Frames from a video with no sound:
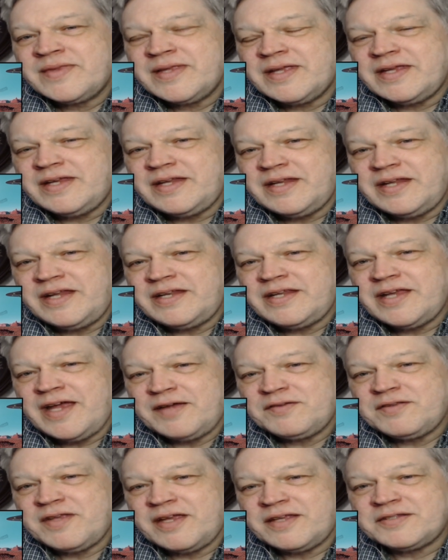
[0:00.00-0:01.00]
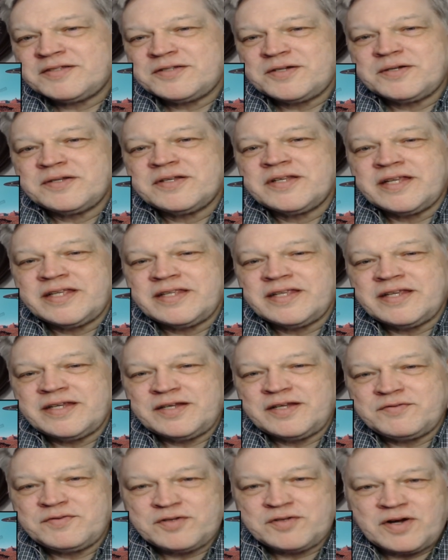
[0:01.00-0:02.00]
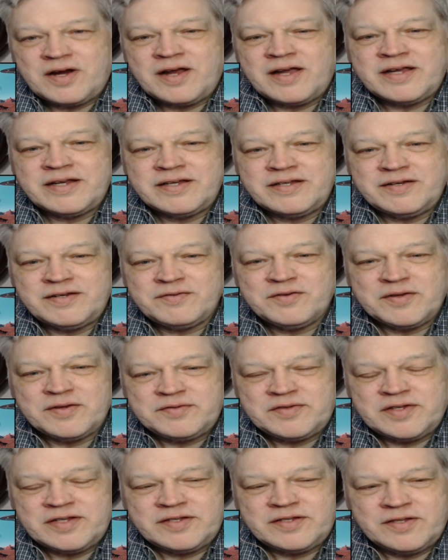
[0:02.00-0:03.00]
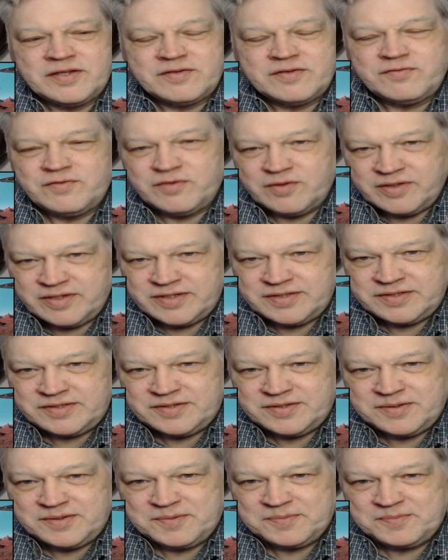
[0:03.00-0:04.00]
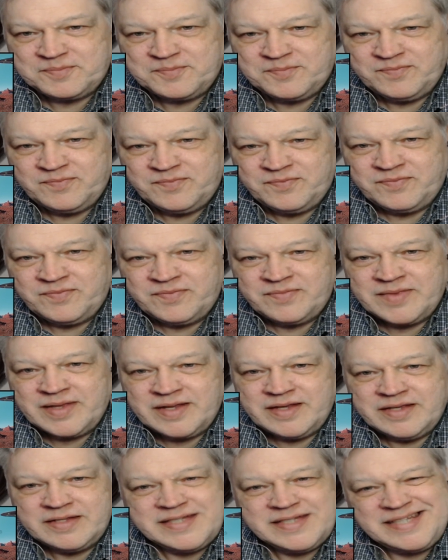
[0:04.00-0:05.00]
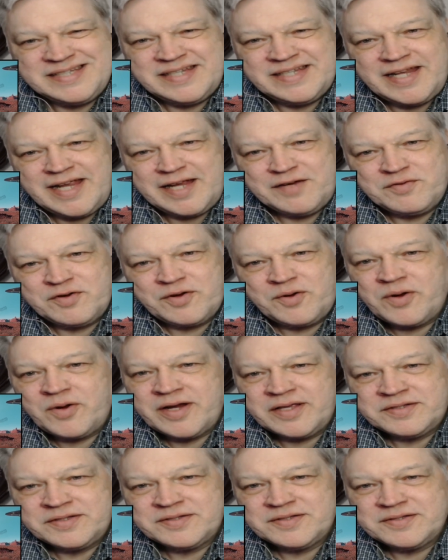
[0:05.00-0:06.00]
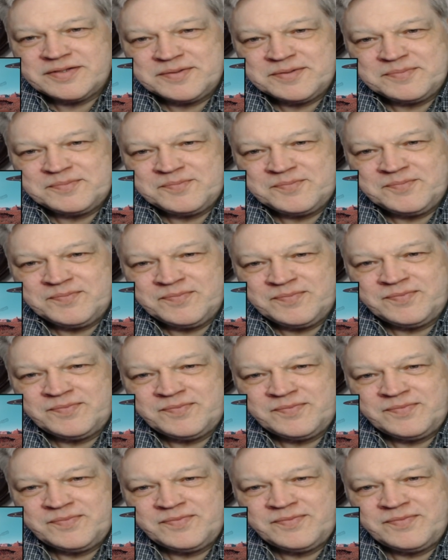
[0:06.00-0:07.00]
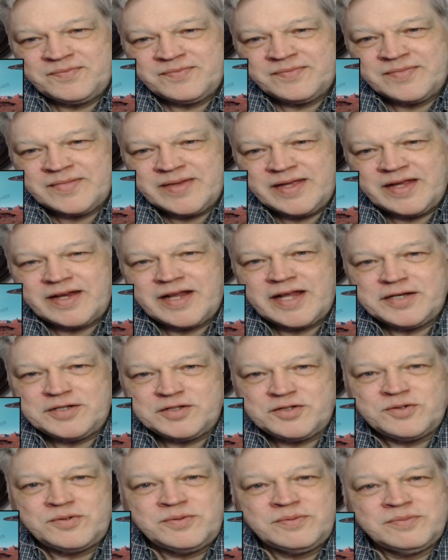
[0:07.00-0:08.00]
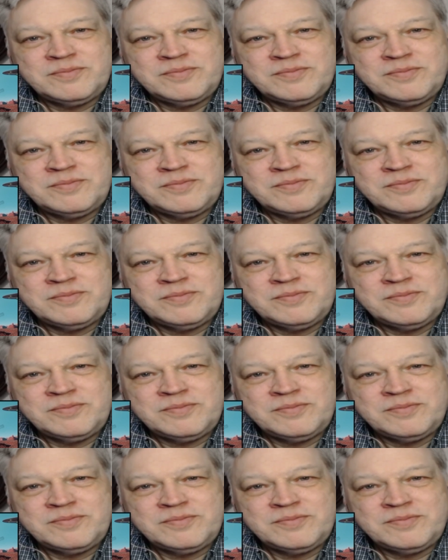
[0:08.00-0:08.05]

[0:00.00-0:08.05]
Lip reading: you need to have that certainty that you've tried, you've lived it to the fullest. It's easy to have regrets, and I do.